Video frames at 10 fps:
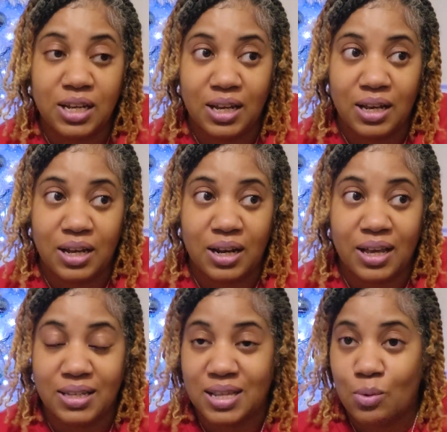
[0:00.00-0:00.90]
And I
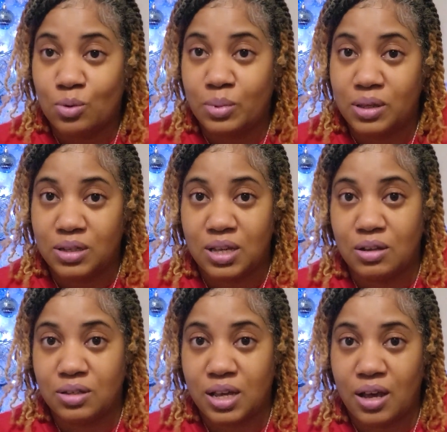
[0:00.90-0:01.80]
guess that will be the
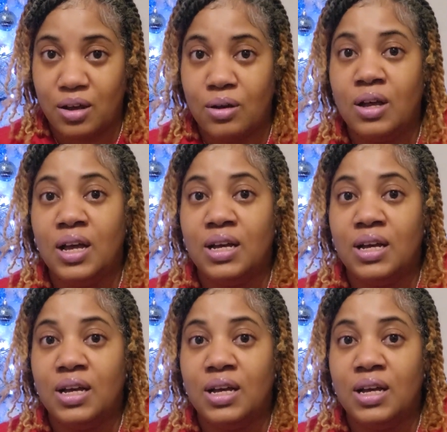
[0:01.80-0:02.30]
telltale